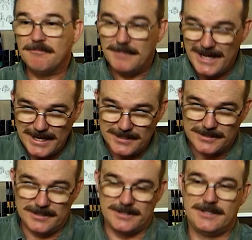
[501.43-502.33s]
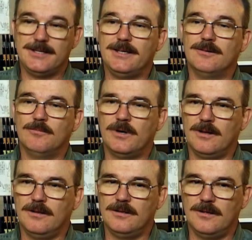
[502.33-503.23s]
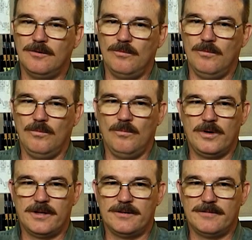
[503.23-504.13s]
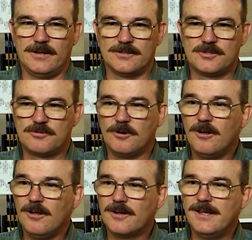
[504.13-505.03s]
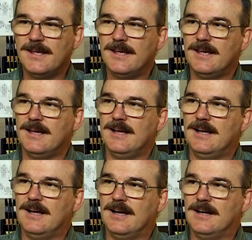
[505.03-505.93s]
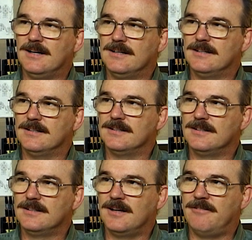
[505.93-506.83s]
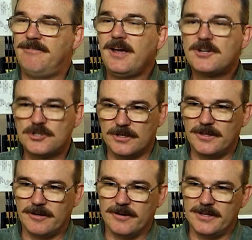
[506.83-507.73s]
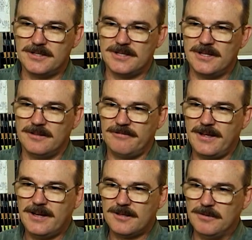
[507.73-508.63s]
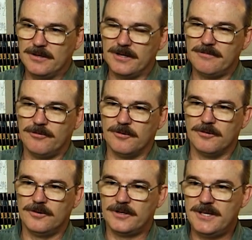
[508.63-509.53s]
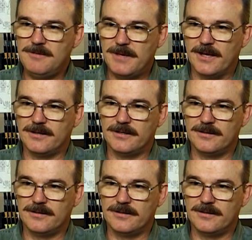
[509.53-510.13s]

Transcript: amazed to see what a what a, a strong uh, affection there is in the fan community for He-Man